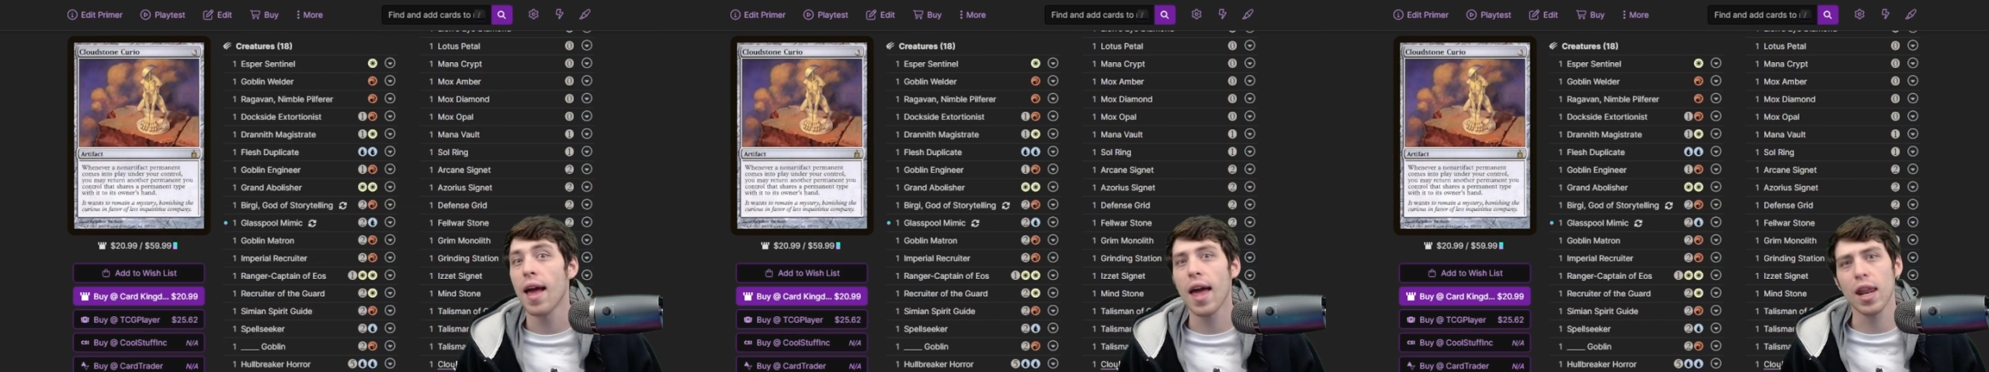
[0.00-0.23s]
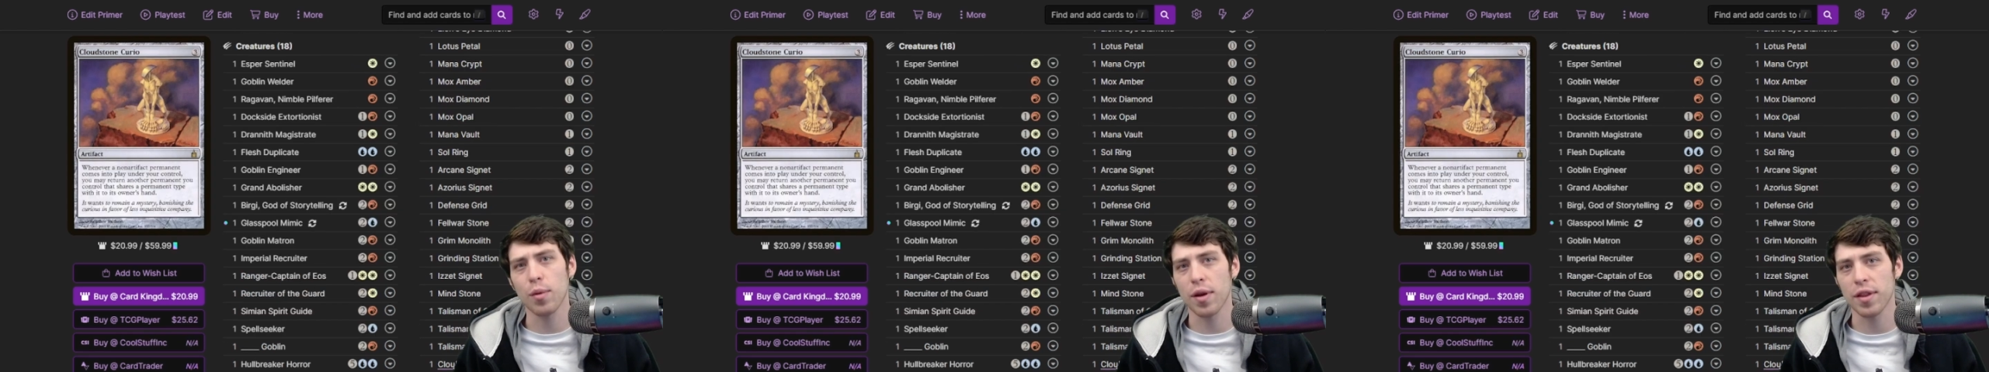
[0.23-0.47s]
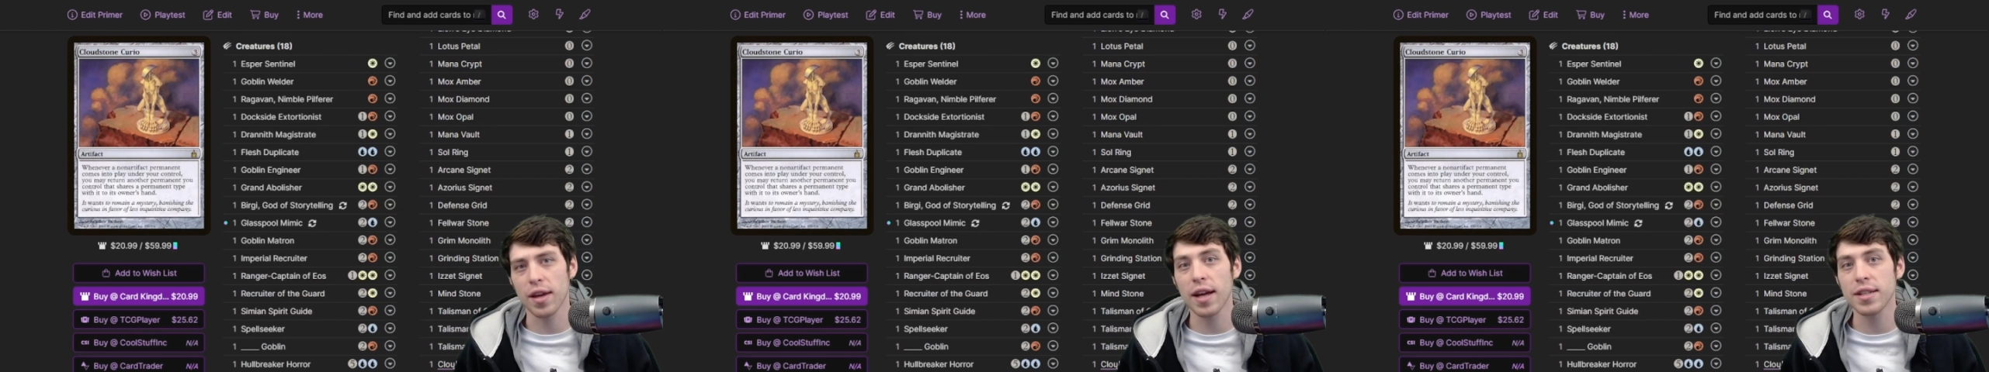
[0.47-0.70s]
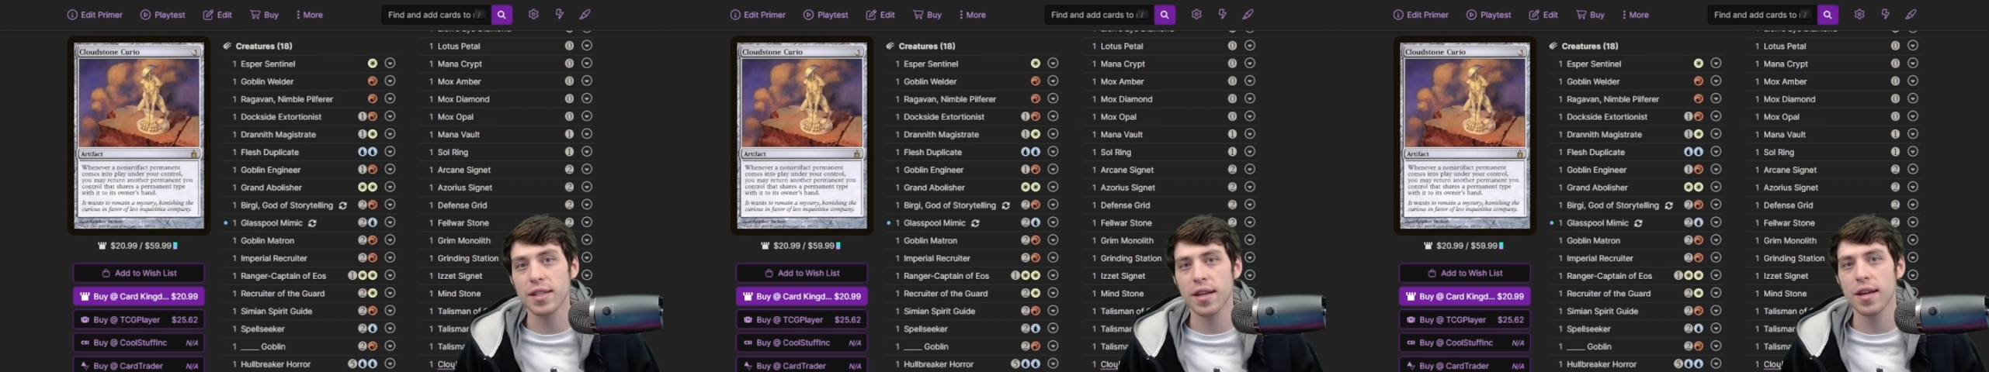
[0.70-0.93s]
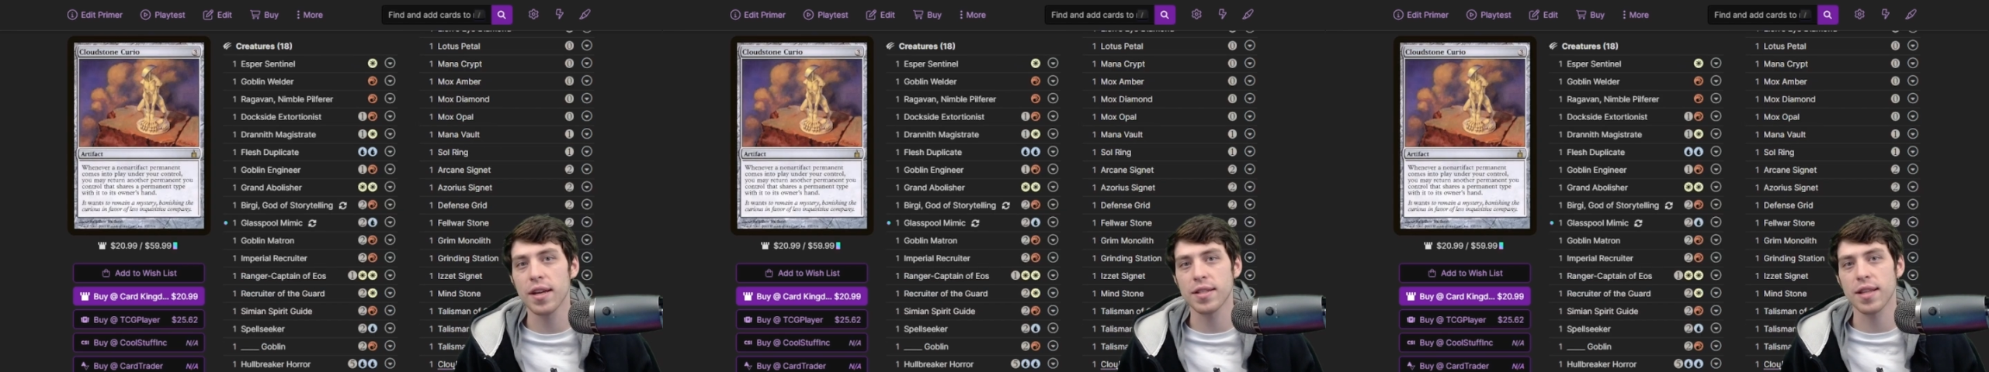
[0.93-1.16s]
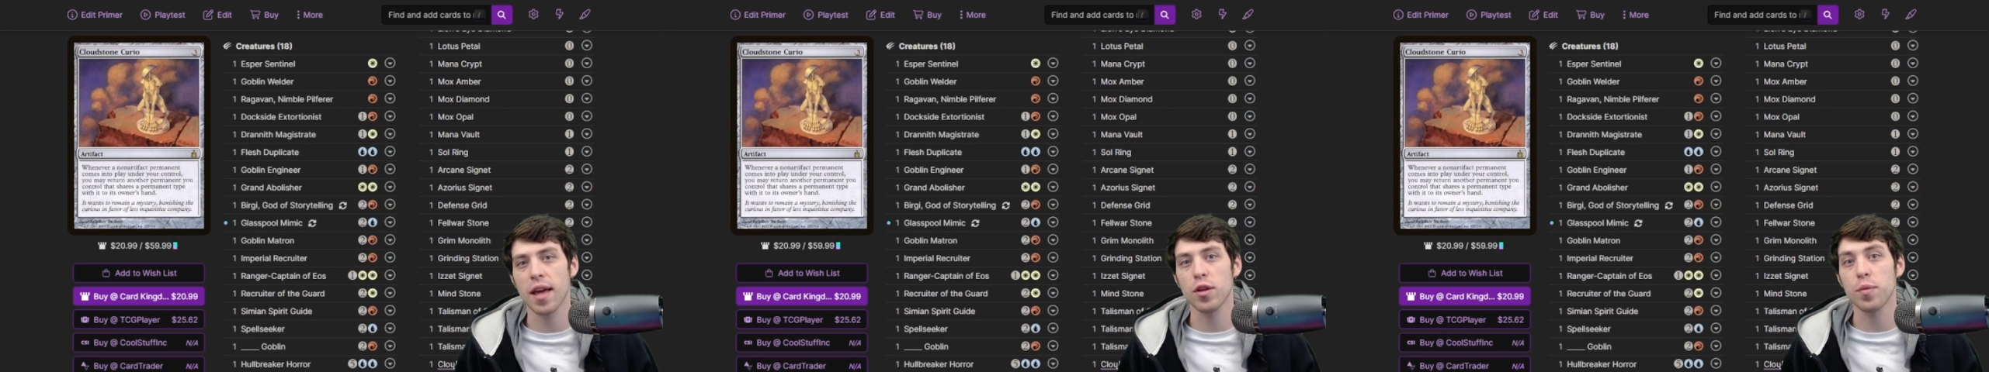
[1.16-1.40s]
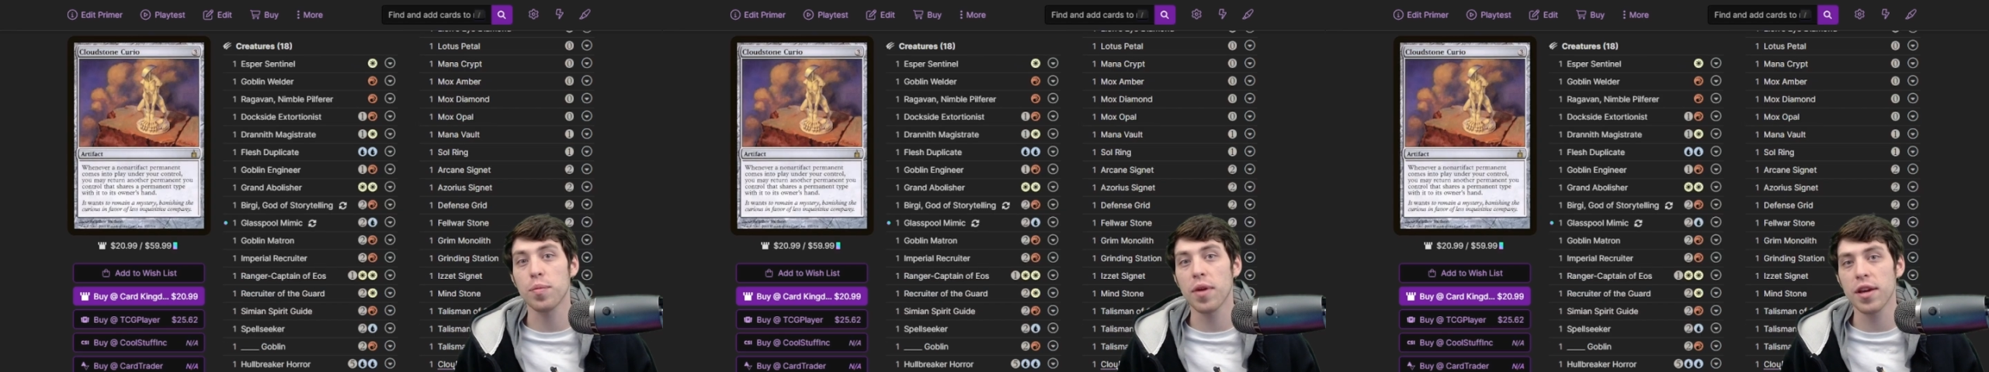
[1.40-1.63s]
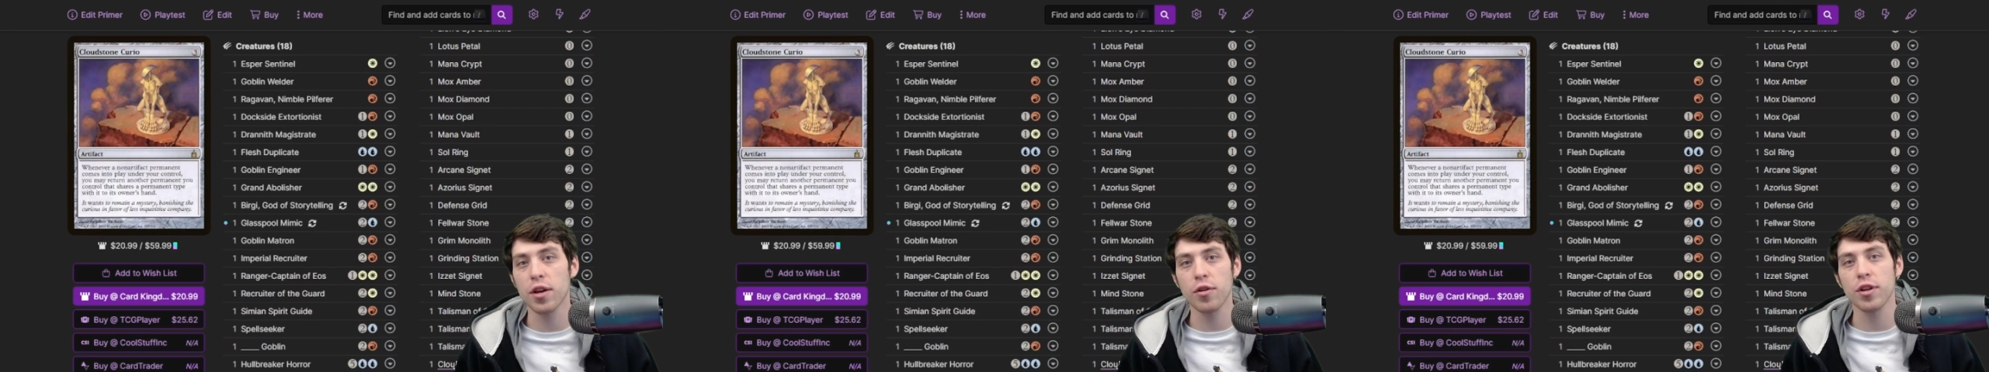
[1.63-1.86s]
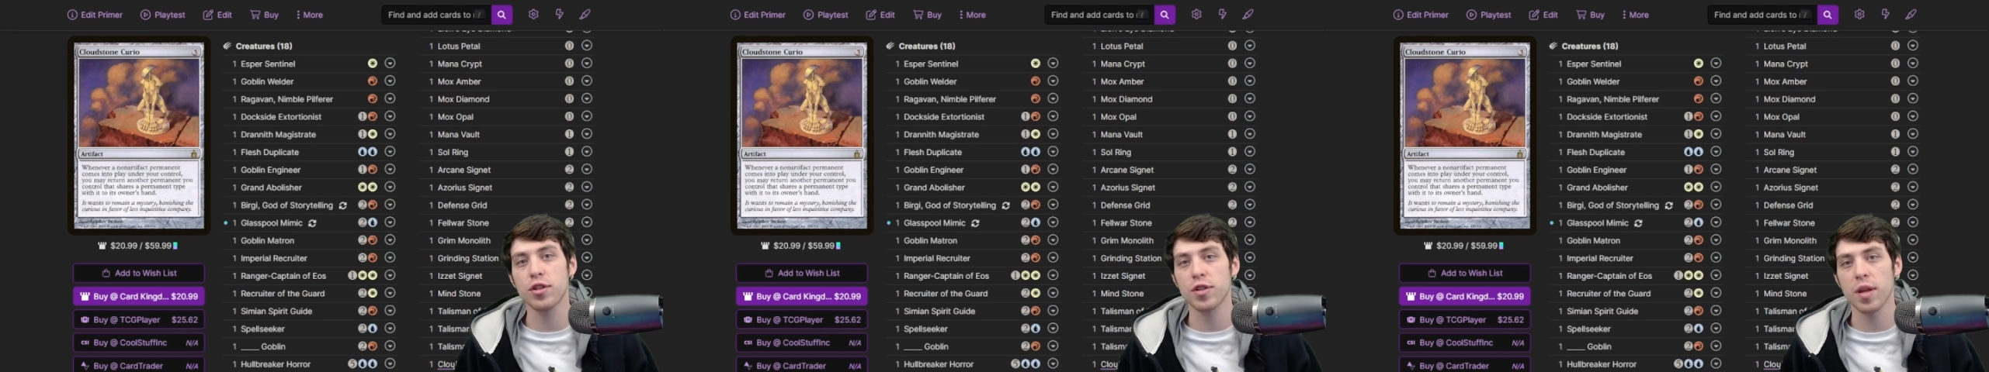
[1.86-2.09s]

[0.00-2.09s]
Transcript: Anyway, the idea is that you play a creature